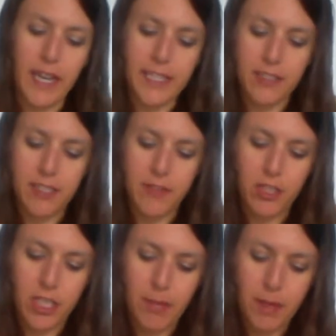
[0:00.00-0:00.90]
I guess they're a
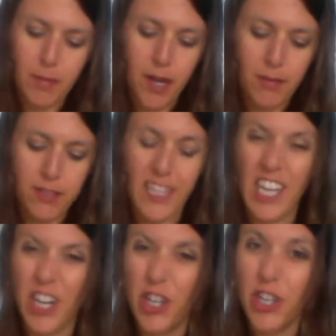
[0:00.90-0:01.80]
different shape at the bottom, so they
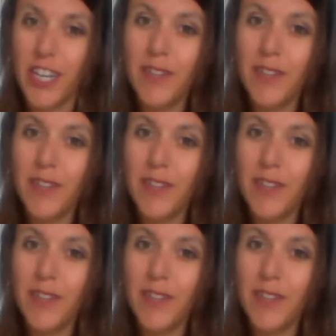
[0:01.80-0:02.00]
kind of hook